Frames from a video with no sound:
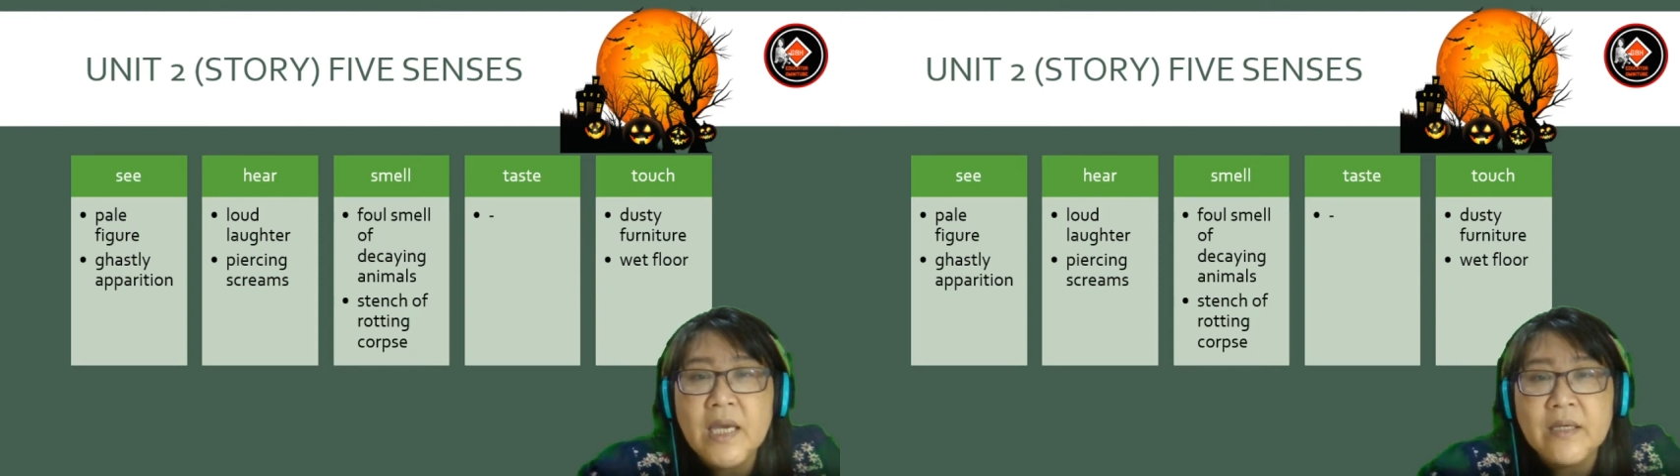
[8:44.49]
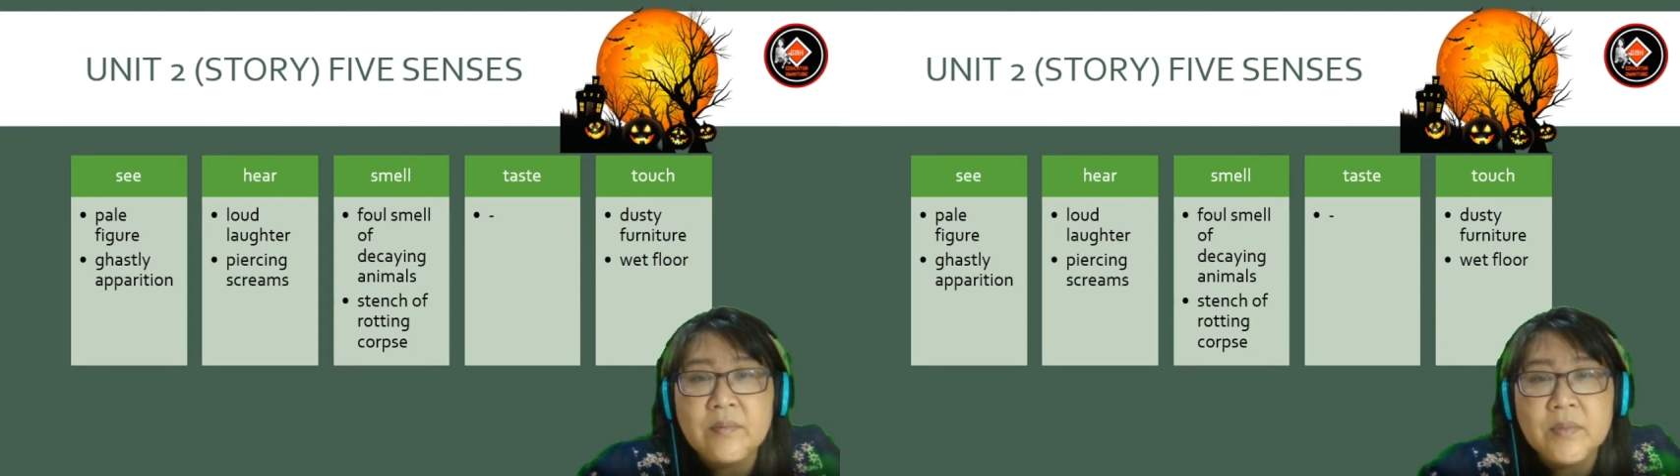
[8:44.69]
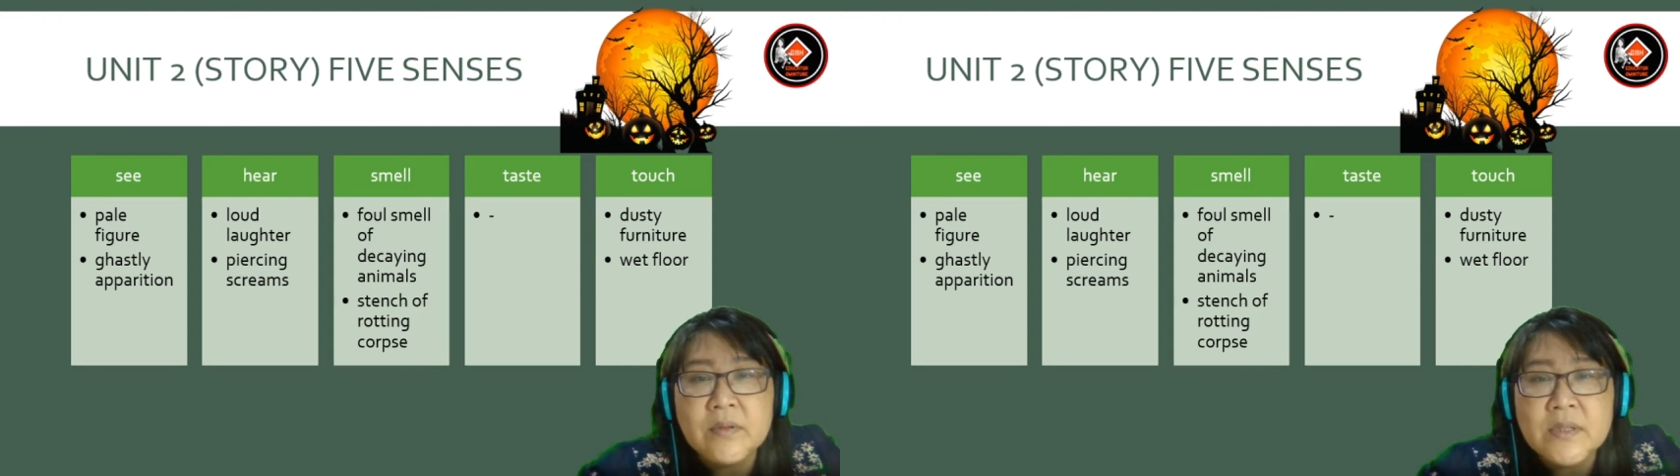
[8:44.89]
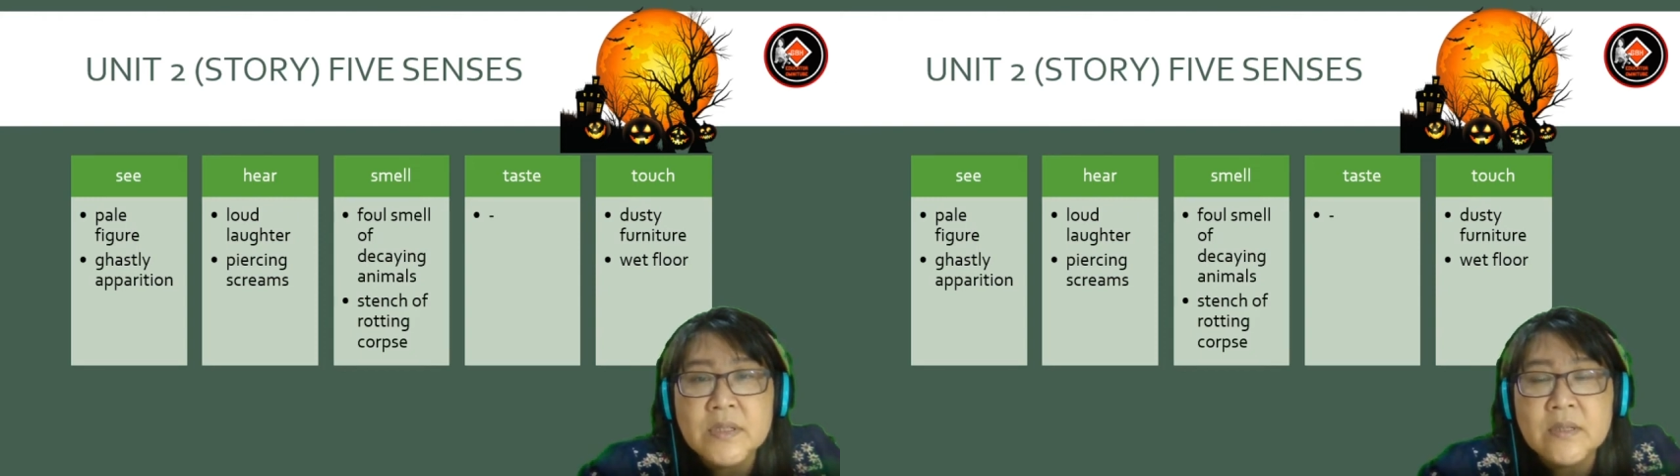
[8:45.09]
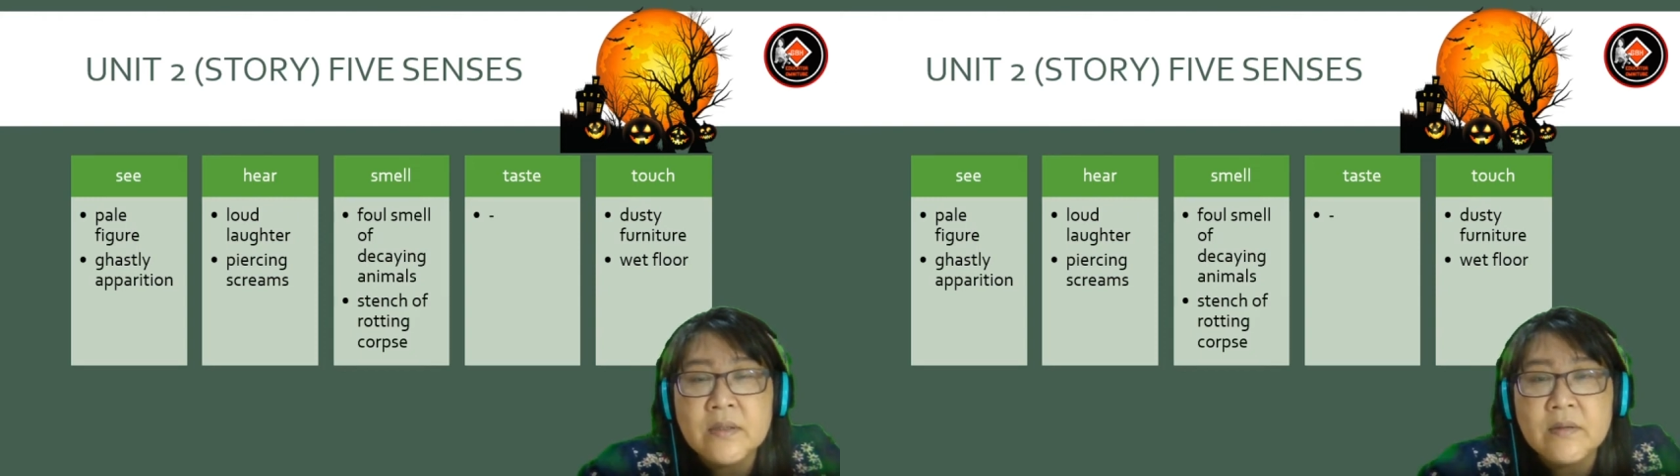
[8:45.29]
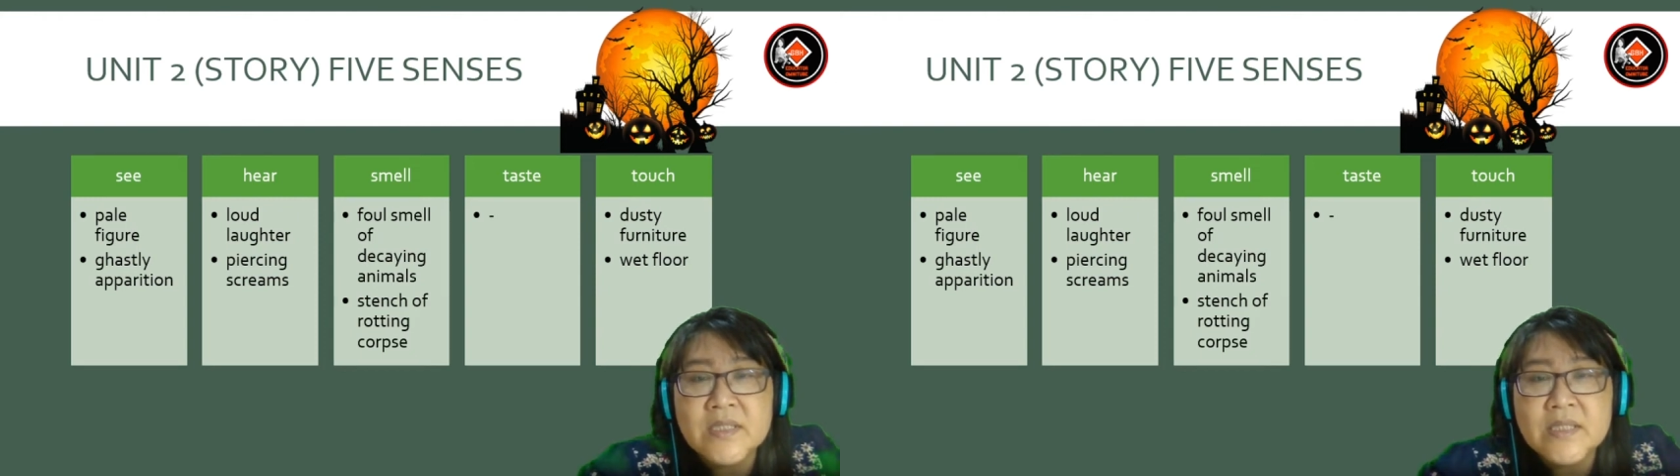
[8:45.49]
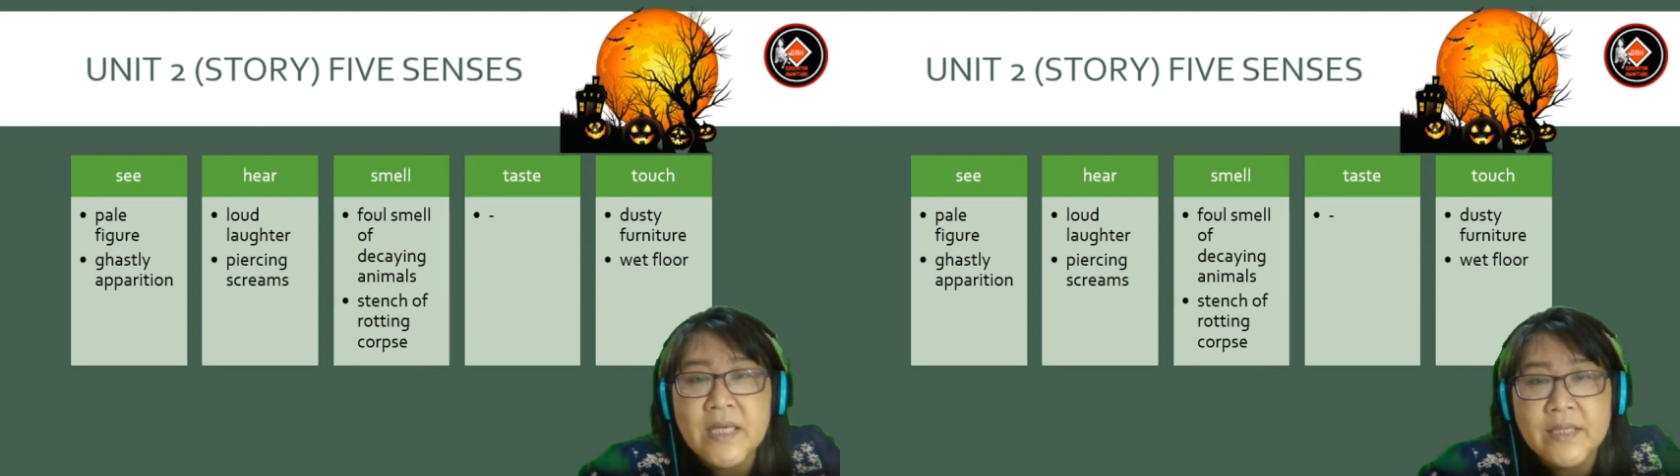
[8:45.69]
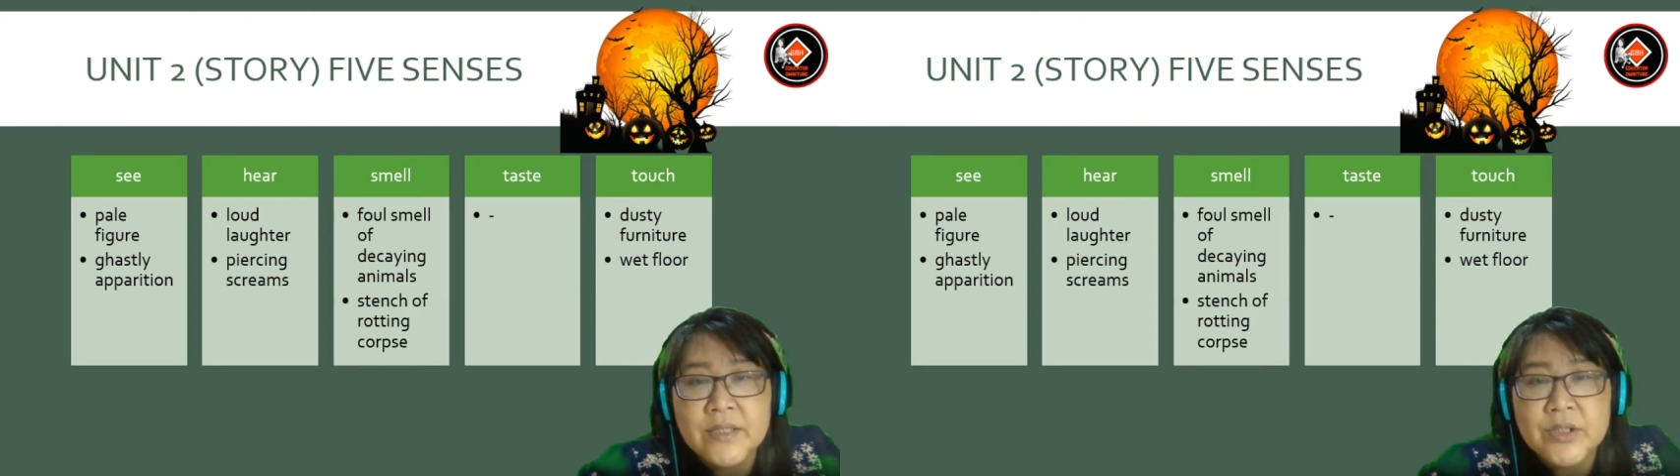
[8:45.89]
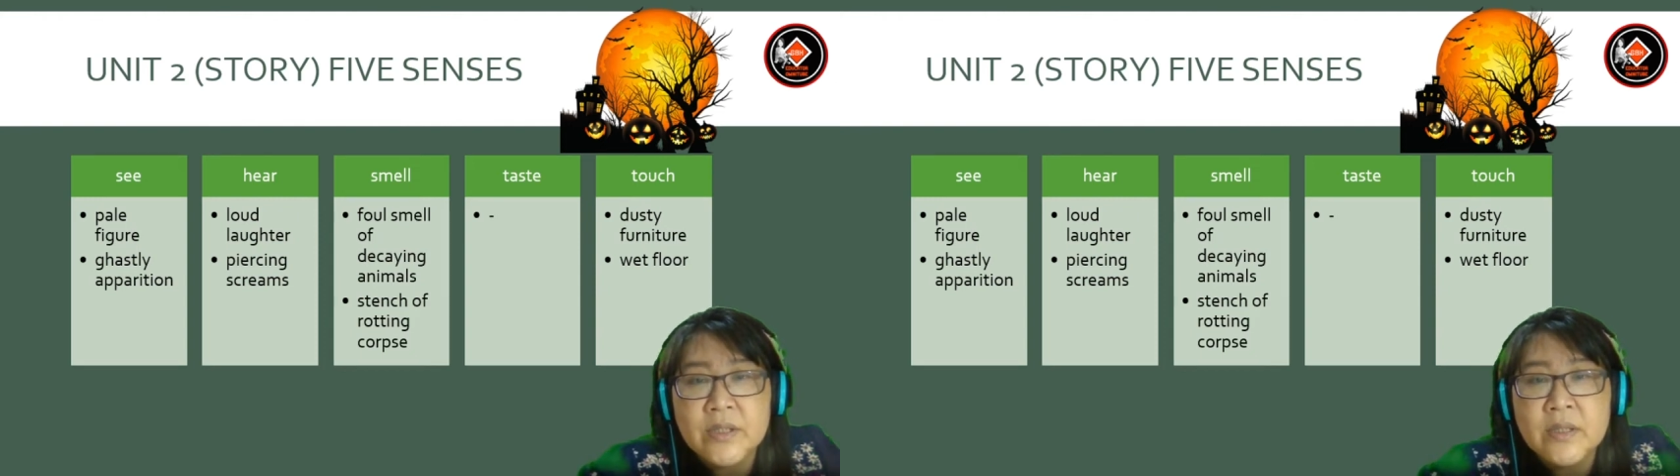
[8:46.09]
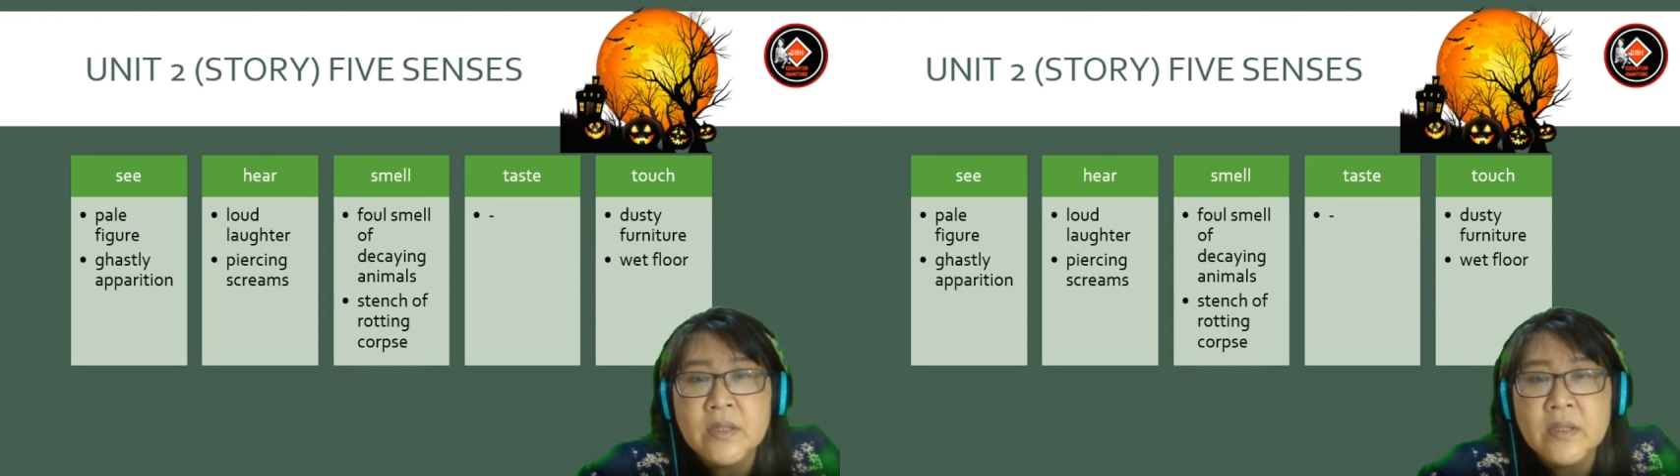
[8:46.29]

animals or stench